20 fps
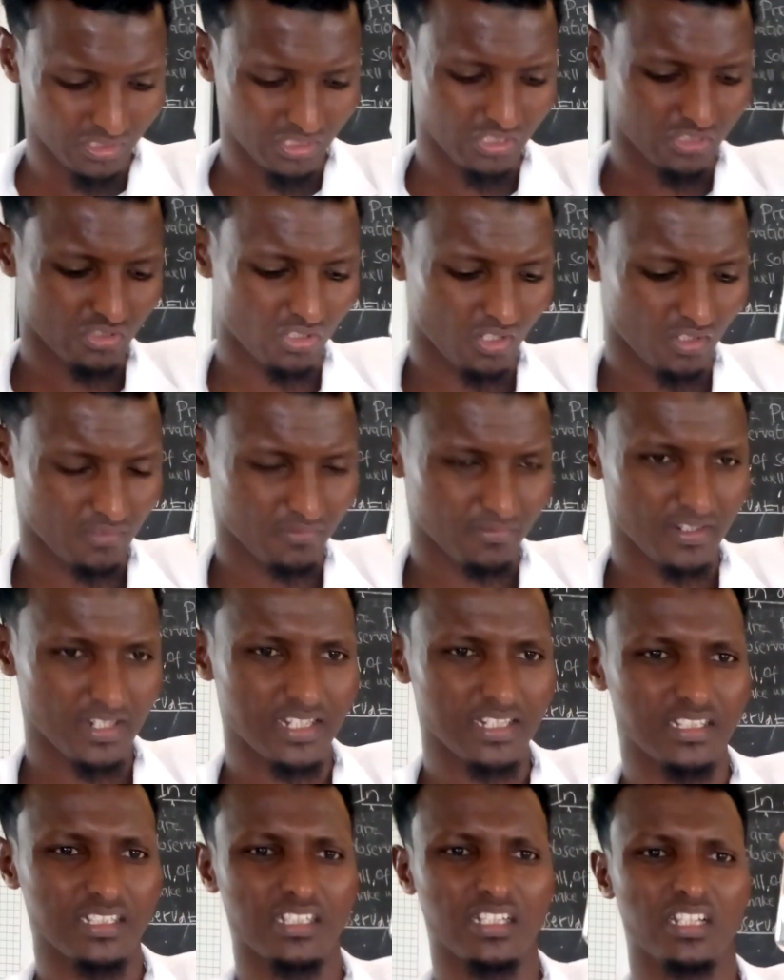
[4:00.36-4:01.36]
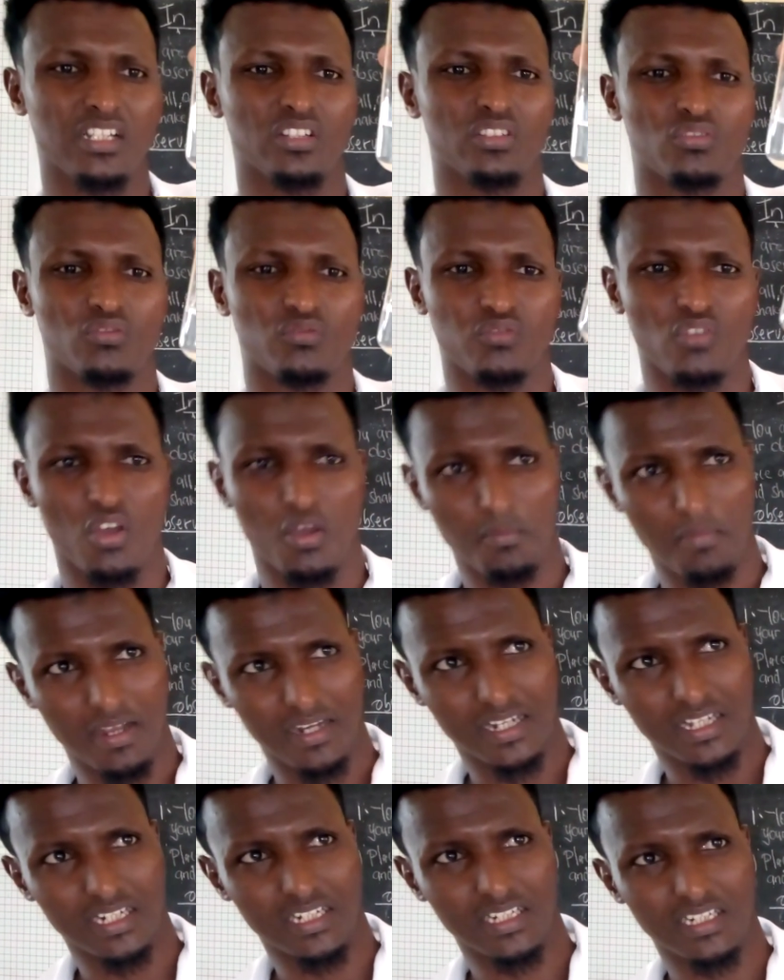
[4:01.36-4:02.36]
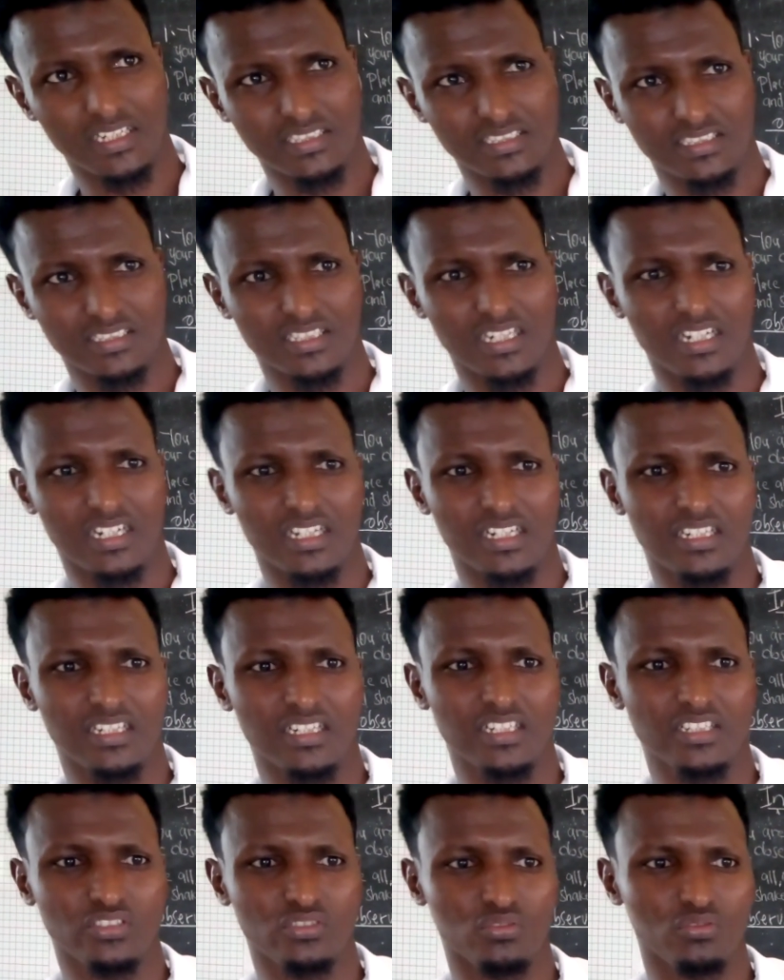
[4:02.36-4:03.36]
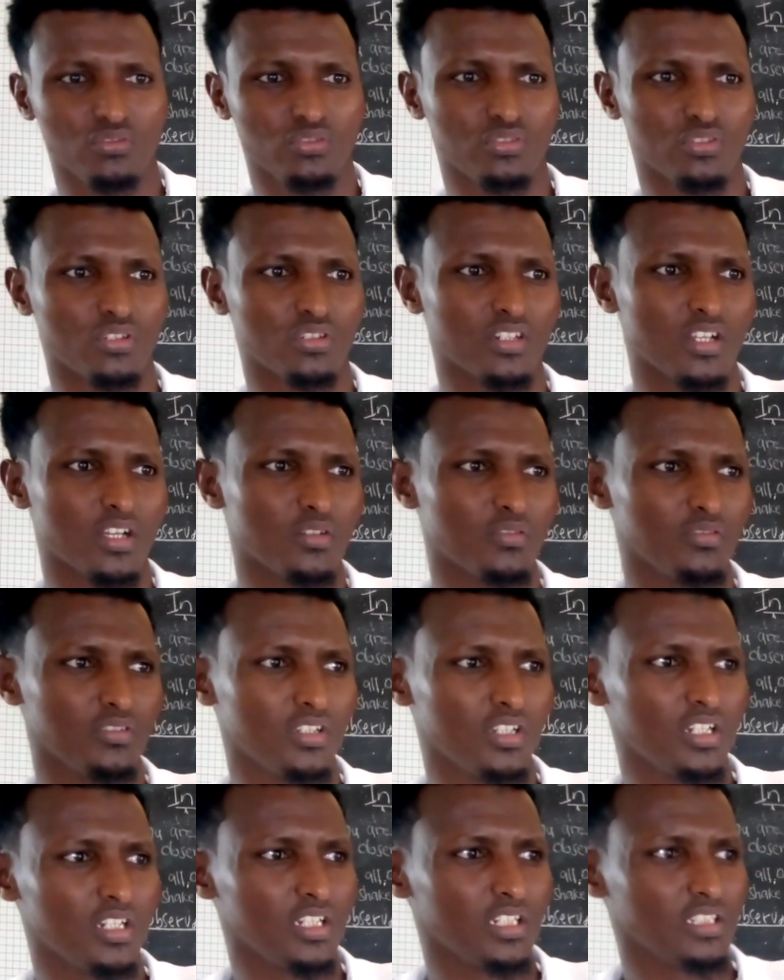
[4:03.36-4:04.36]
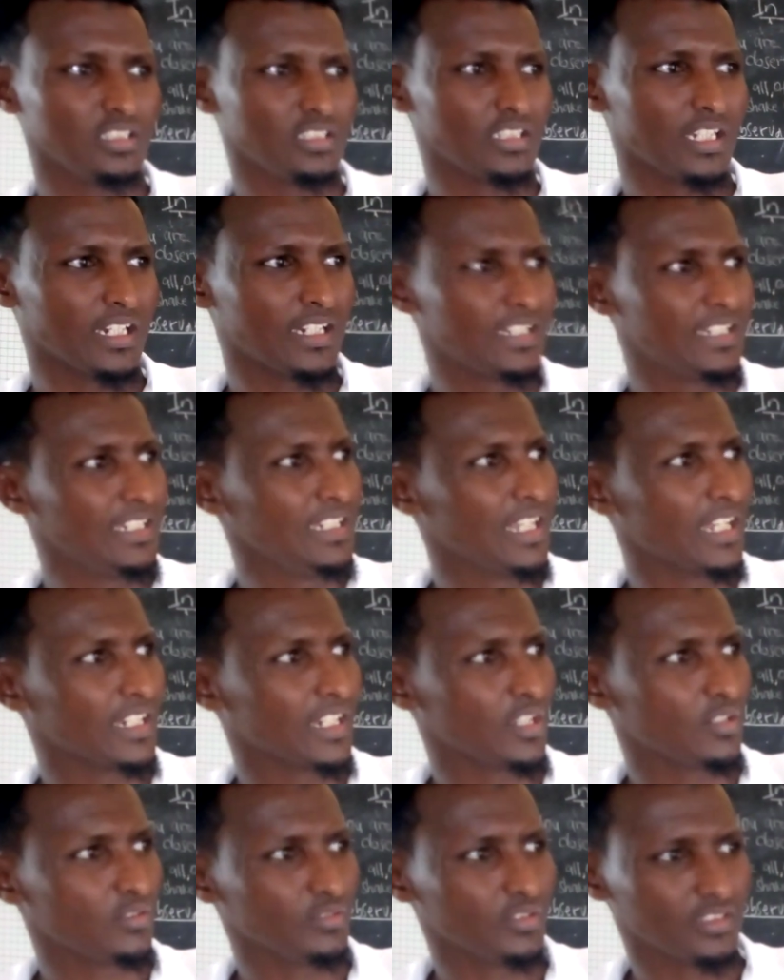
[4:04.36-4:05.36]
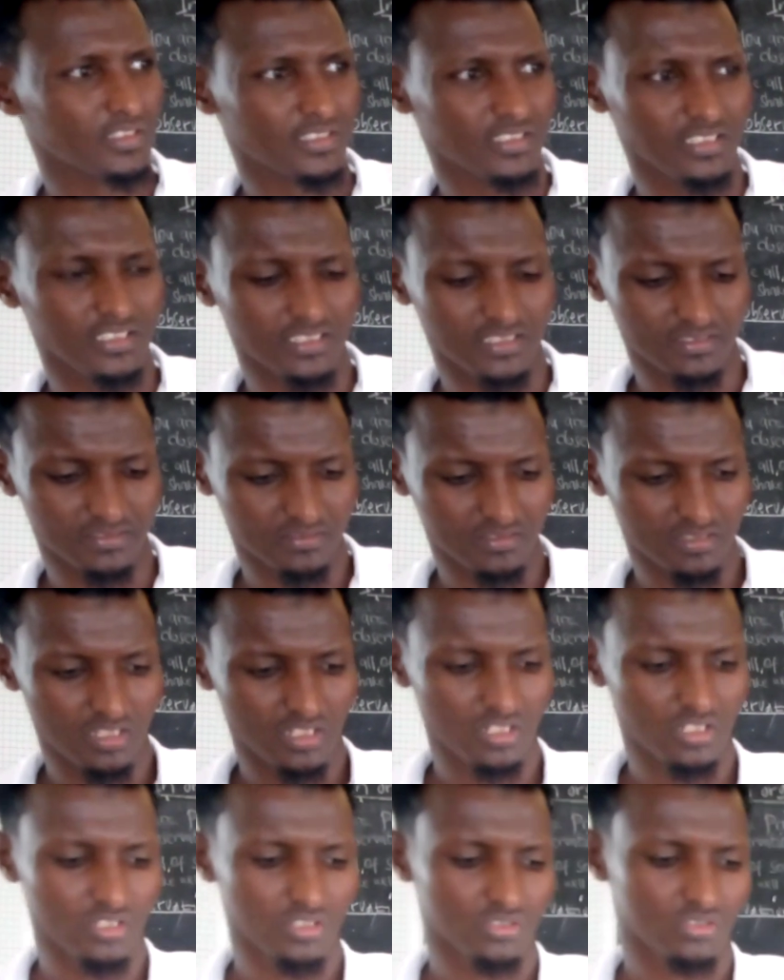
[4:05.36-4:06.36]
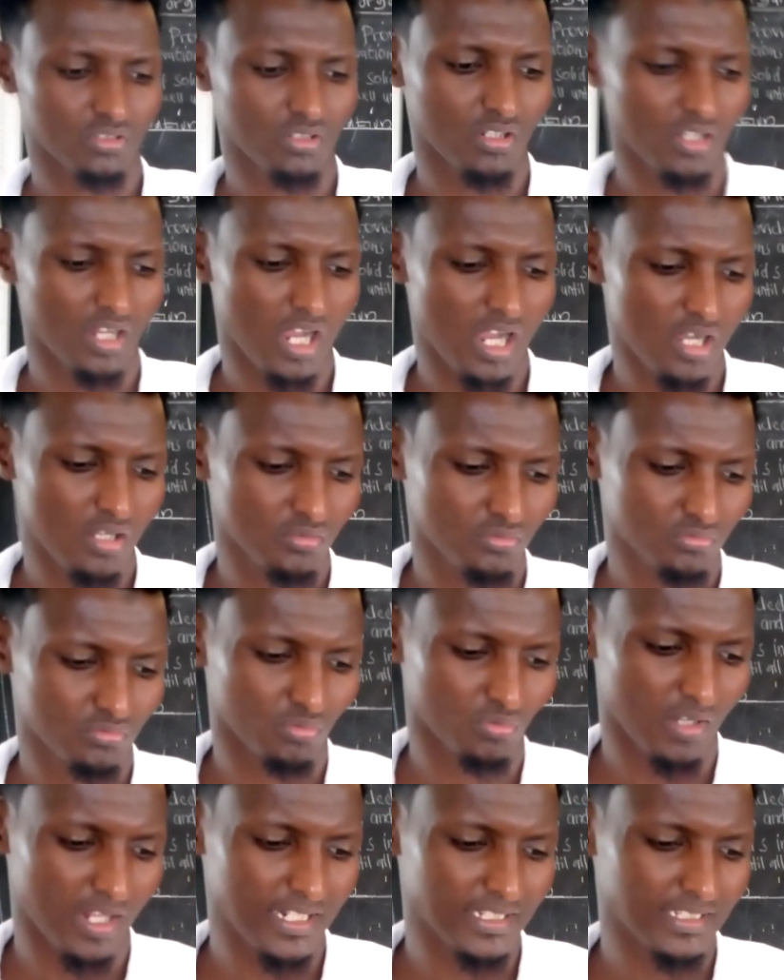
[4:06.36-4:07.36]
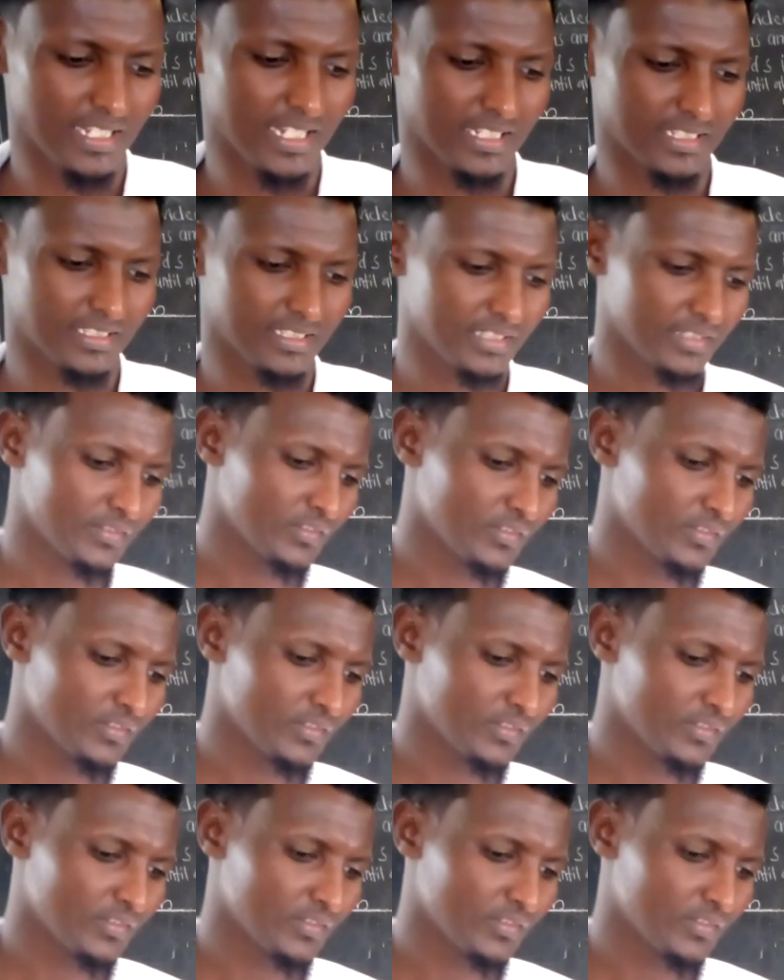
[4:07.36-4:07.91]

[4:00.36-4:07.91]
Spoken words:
dissolved to form a colorless solution now. It's clear now you are seeing. So how to write that?